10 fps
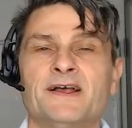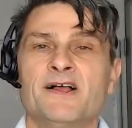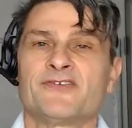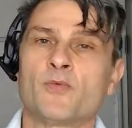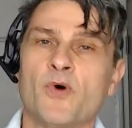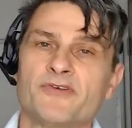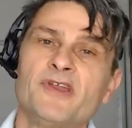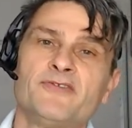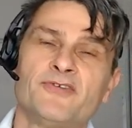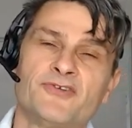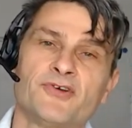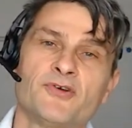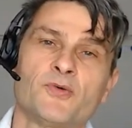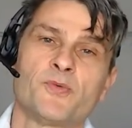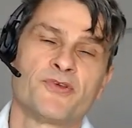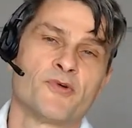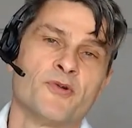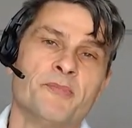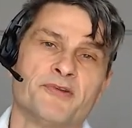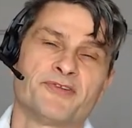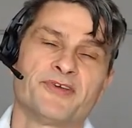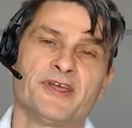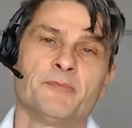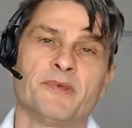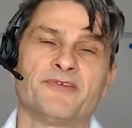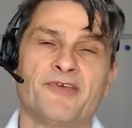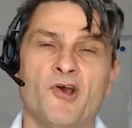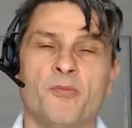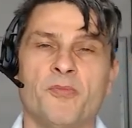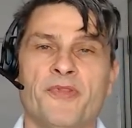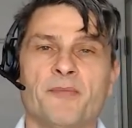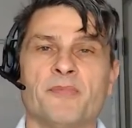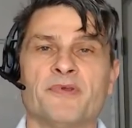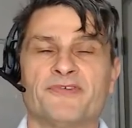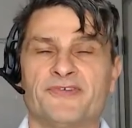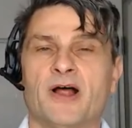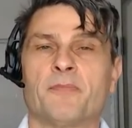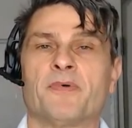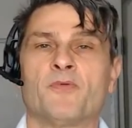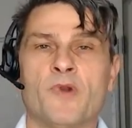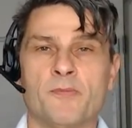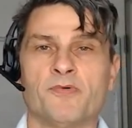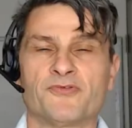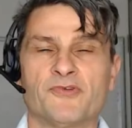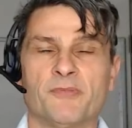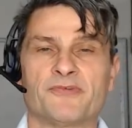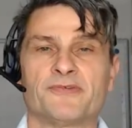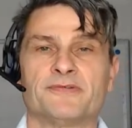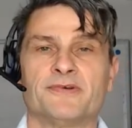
So what you need to do with your remote team is help them set up rumble strips.